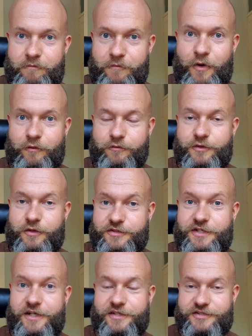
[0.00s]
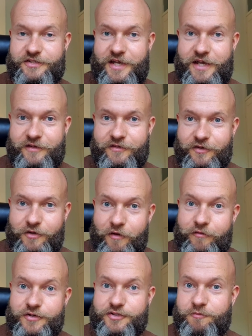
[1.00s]
well, you can see it as sand,
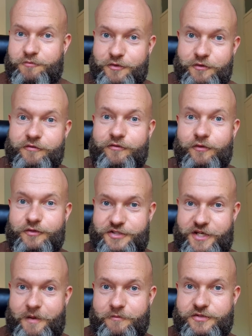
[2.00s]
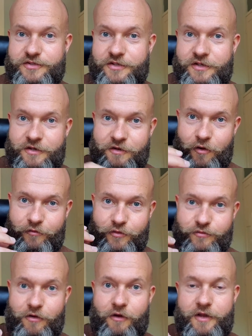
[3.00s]
covers the beautiful gems of the
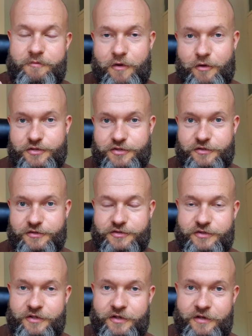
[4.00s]
raw emotions